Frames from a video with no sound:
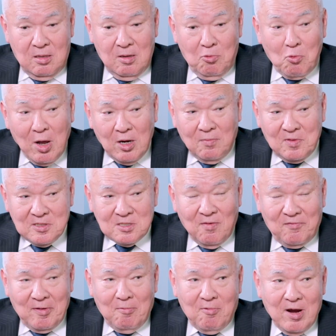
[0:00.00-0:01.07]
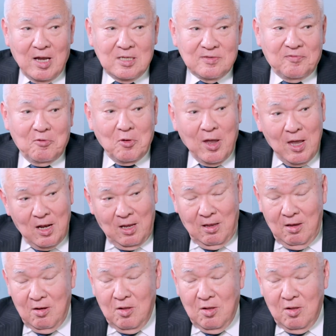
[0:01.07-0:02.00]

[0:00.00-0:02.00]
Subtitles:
one of the sovereign rights for any